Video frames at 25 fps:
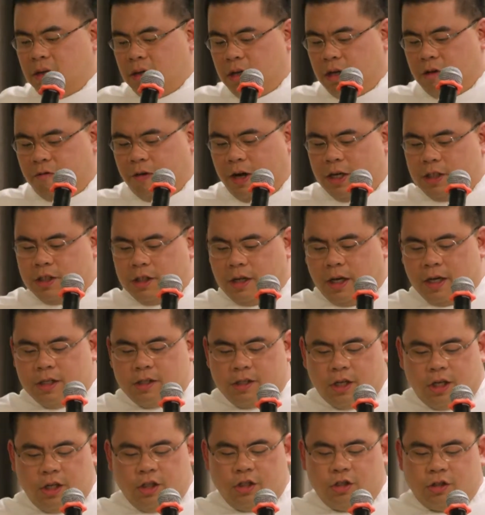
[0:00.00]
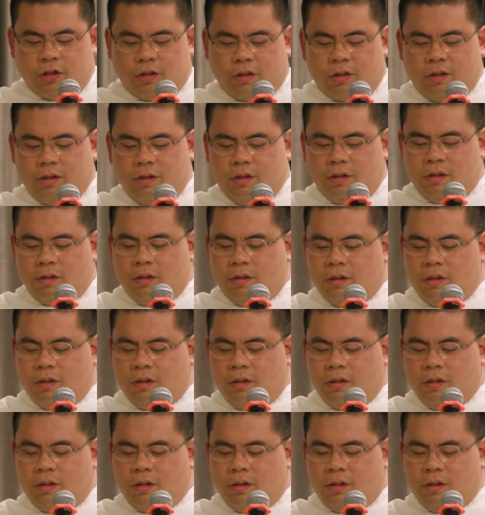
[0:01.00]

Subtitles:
Evangelization